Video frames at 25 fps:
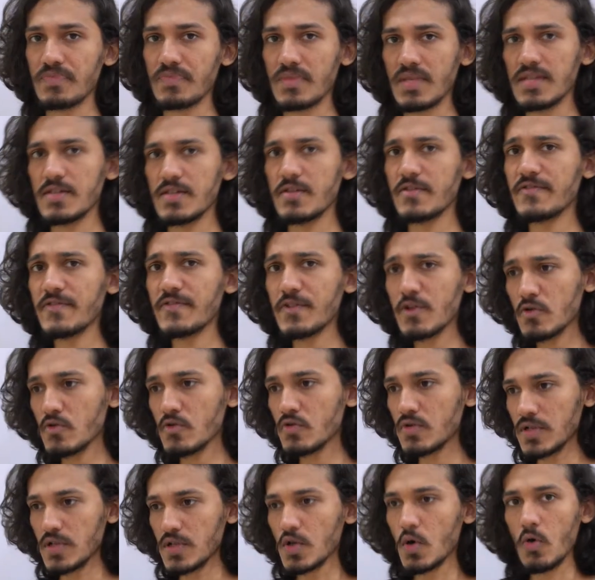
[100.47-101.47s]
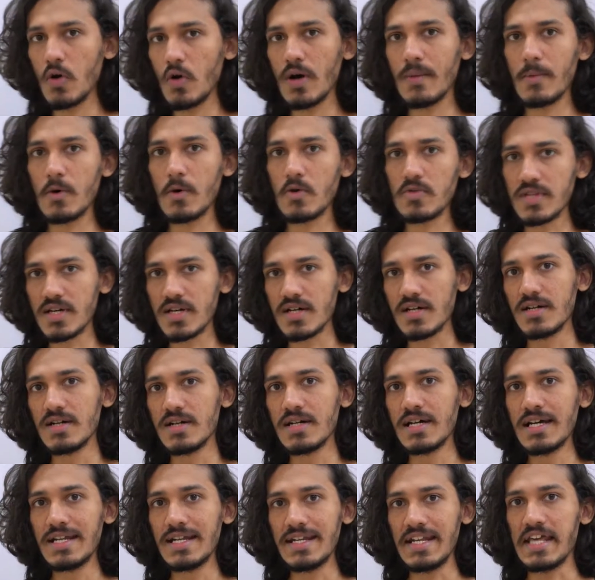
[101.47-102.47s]
So if you know about the
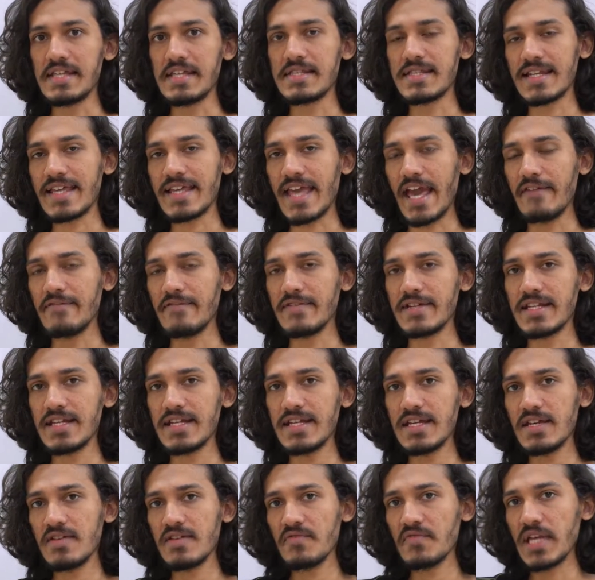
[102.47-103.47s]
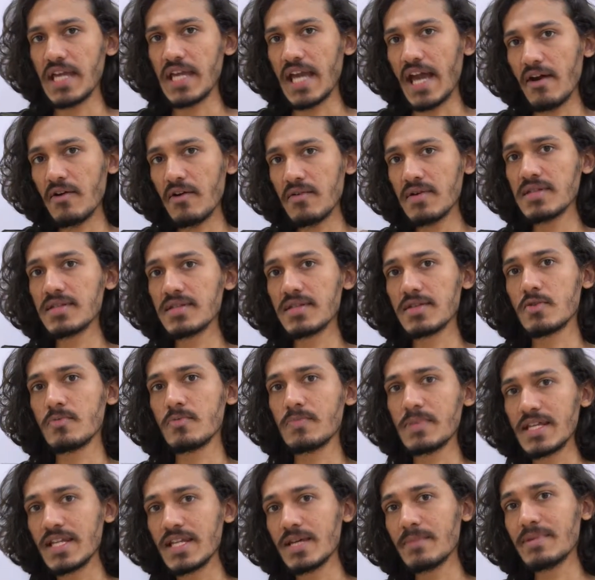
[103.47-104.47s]
nasal cavity, we have
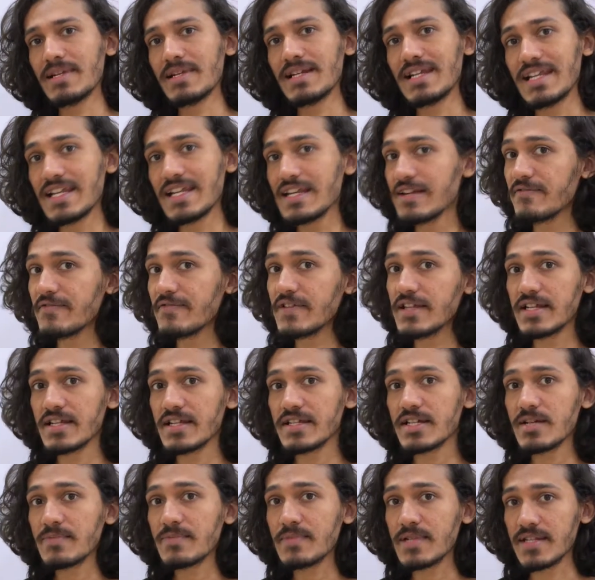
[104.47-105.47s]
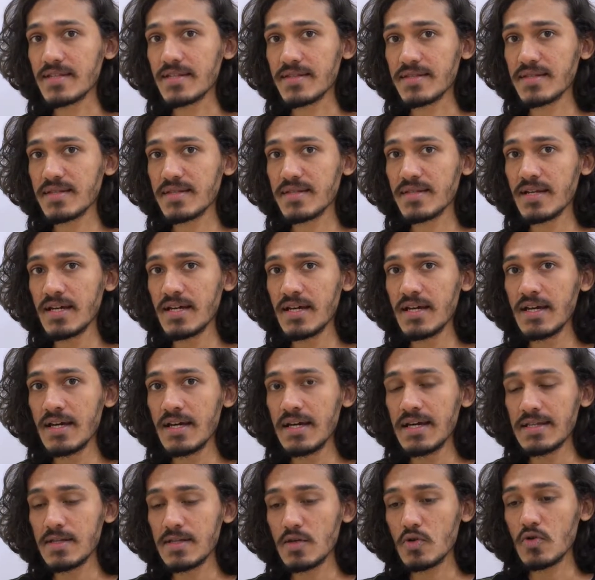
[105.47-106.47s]
superior, middle and inferior turbinates.
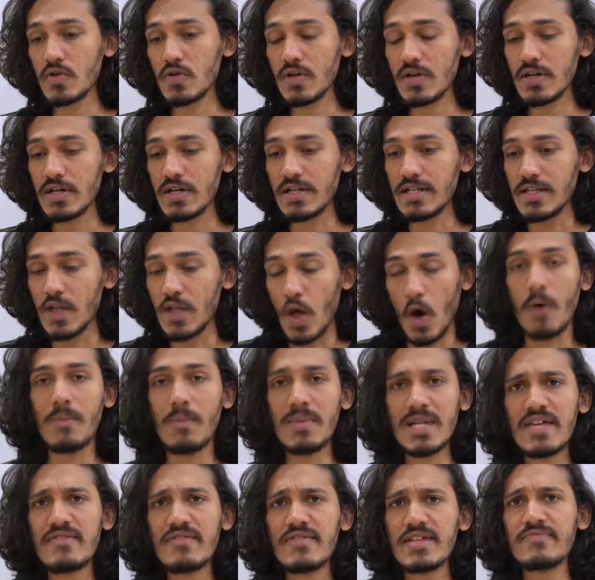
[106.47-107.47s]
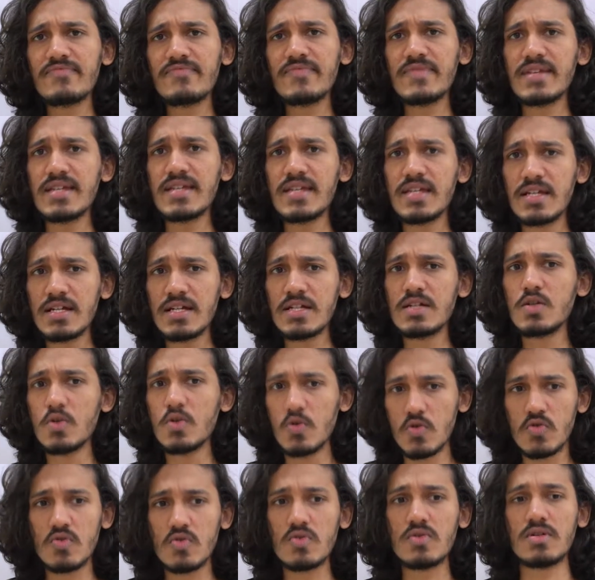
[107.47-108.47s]
So normally when we
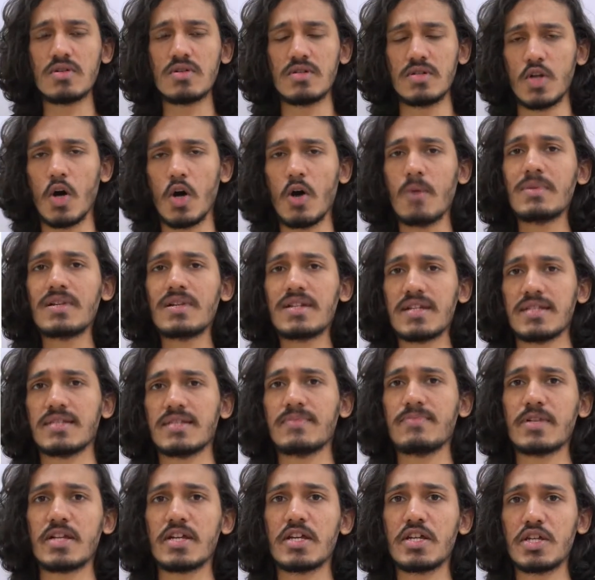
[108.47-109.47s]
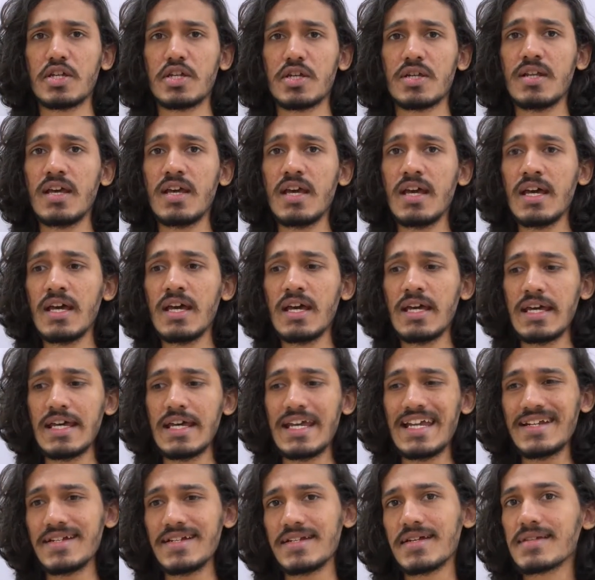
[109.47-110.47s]
do normal respiration,
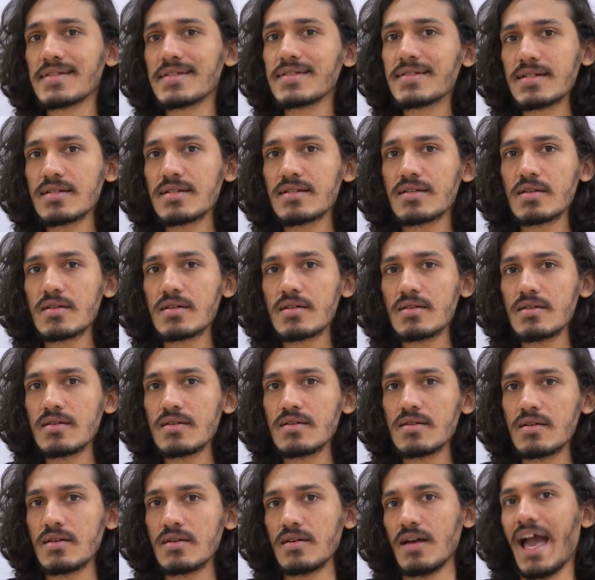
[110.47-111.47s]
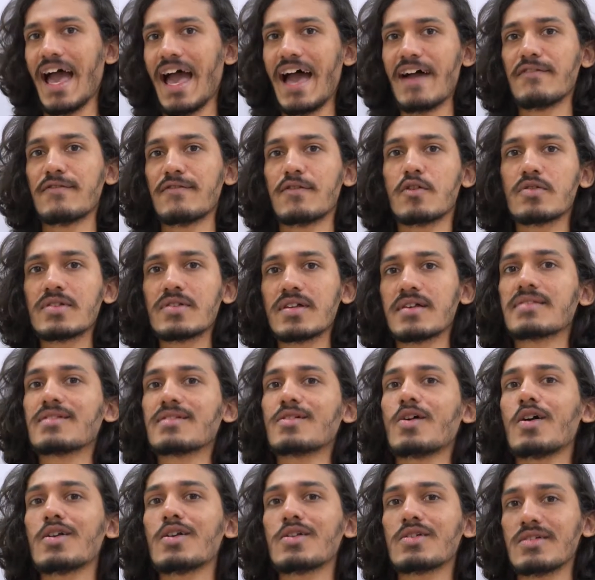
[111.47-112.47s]
airflow does
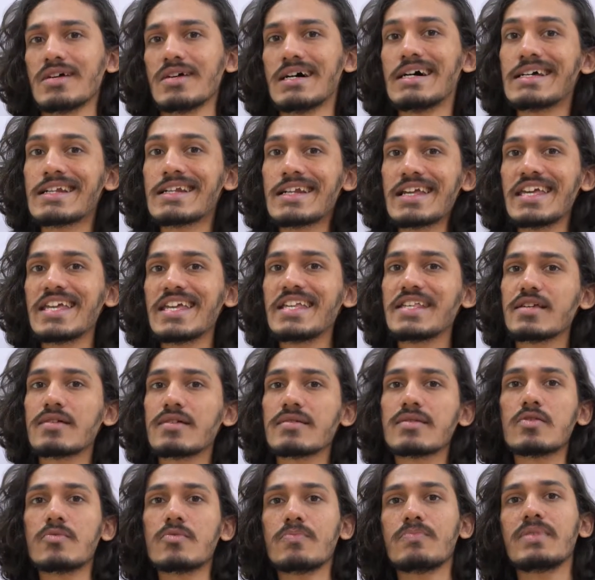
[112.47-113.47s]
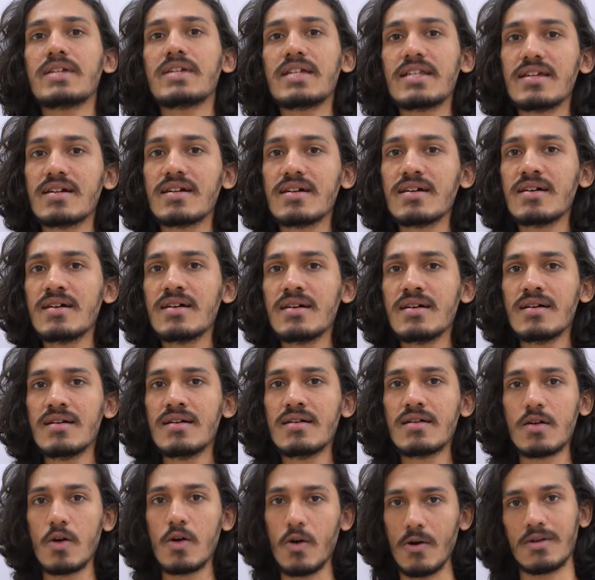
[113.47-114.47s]
not reach a superior
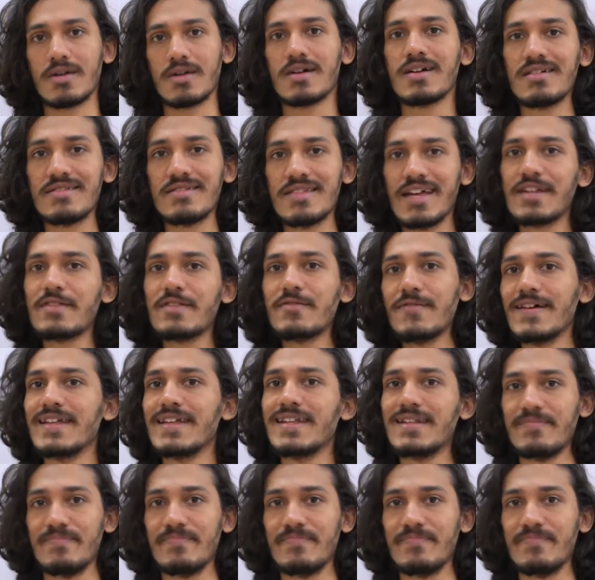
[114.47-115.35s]
concha that well.